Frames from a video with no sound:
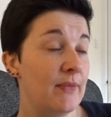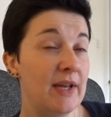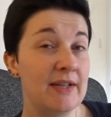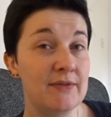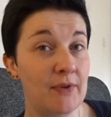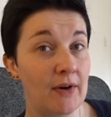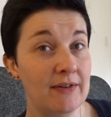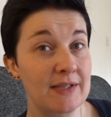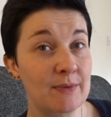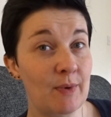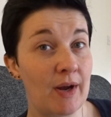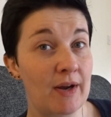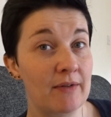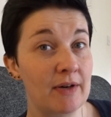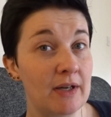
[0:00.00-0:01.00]
It's very
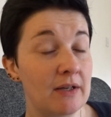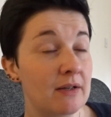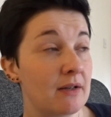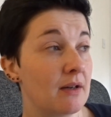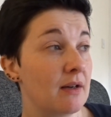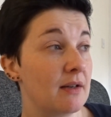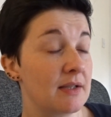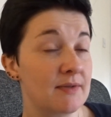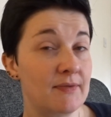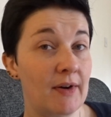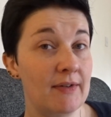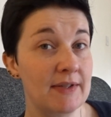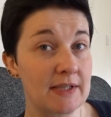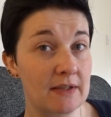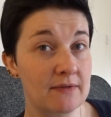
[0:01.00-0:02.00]
sweary and it's
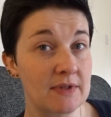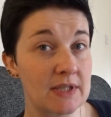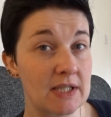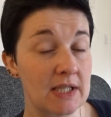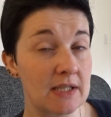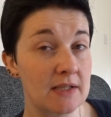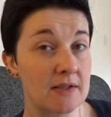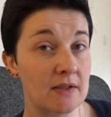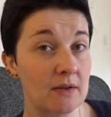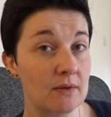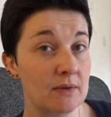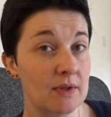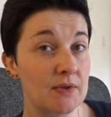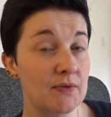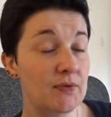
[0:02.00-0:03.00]
very 70s, so
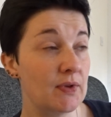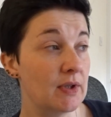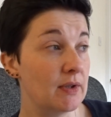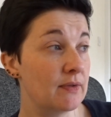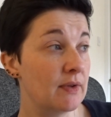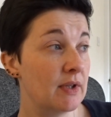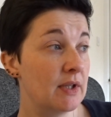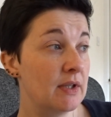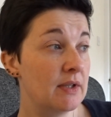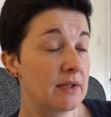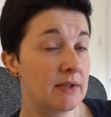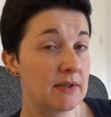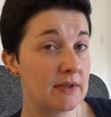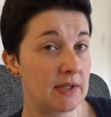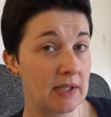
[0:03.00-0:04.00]
it's full of
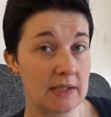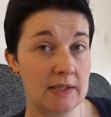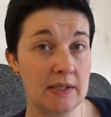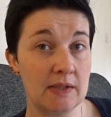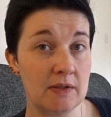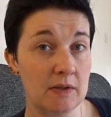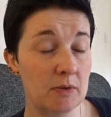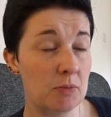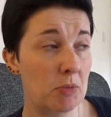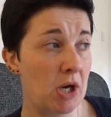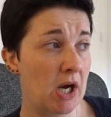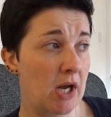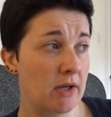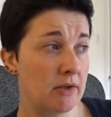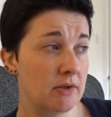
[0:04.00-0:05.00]
sexism
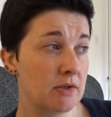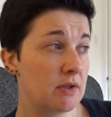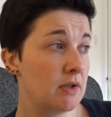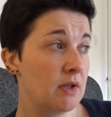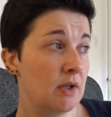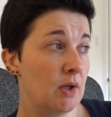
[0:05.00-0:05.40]
and